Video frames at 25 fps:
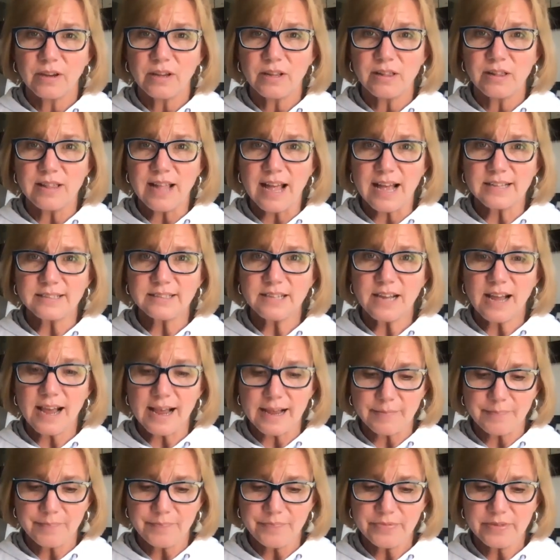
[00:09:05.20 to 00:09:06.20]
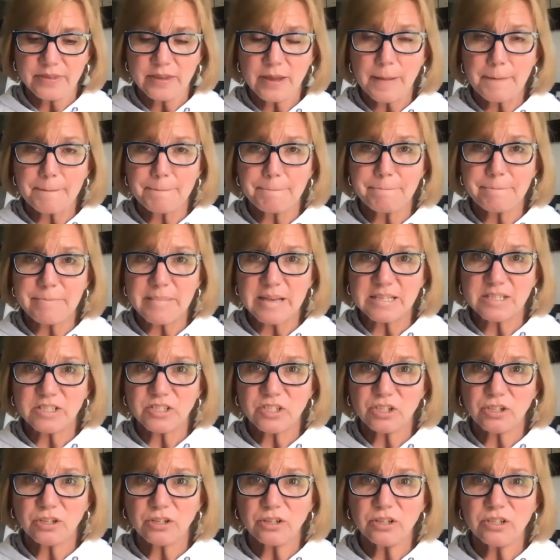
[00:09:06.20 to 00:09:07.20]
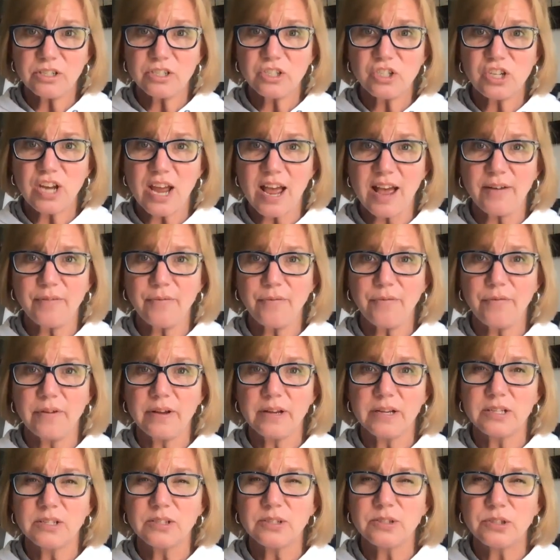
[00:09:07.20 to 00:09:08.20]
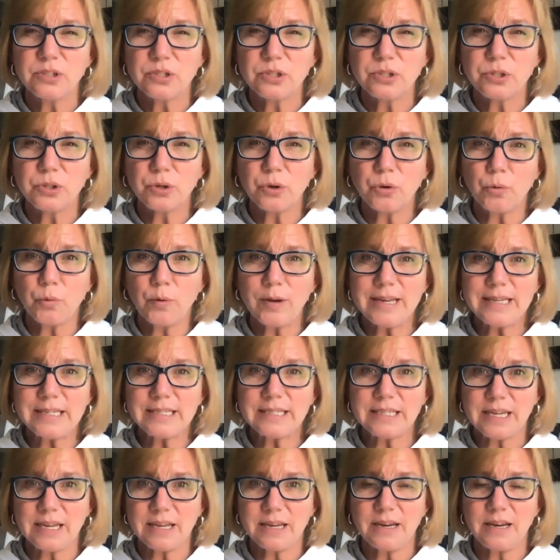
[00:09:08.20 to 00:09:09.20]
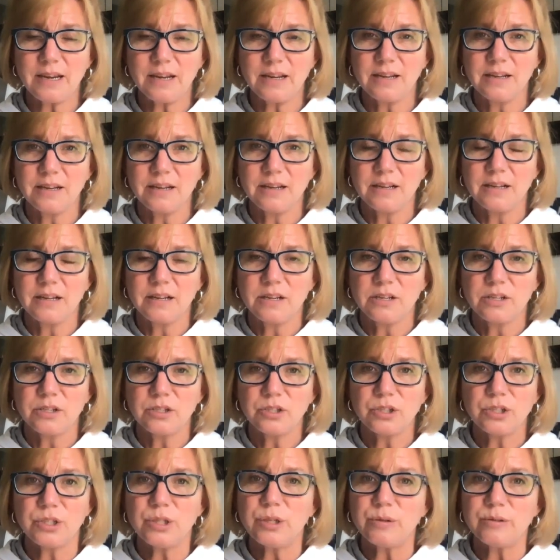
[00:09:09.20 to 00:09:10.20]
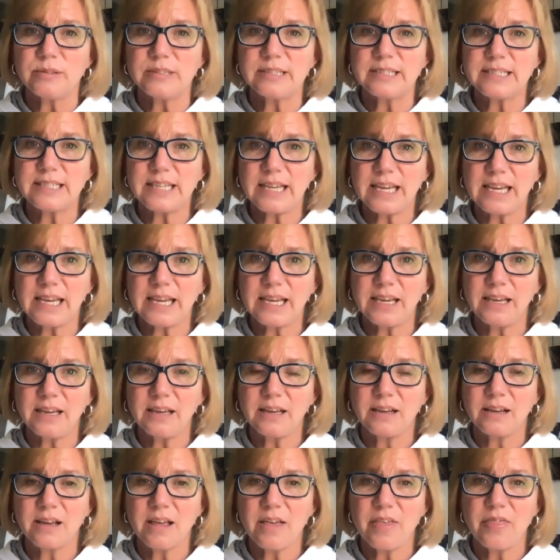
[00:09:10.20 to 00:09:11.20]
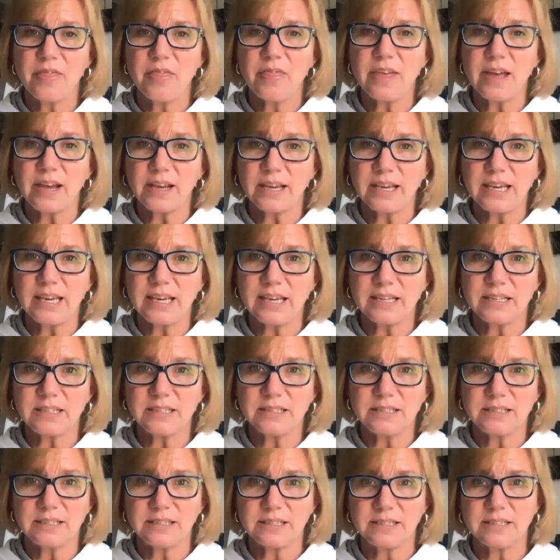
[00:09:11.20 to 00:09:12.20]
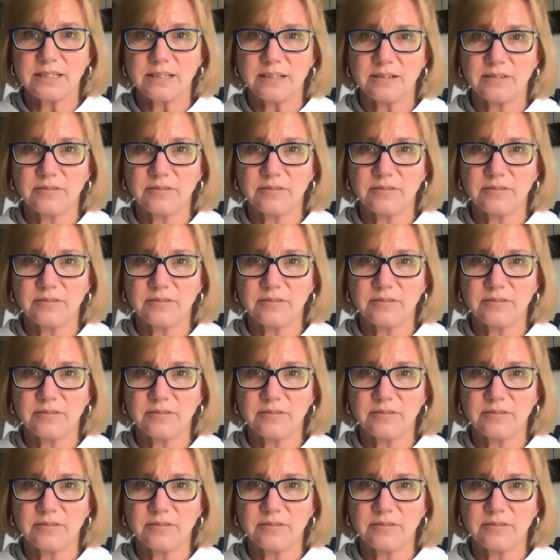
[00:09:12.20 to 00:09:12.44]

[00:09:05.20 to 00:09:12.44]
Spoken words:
Last time, Mr. Jeff squinted to see the kids.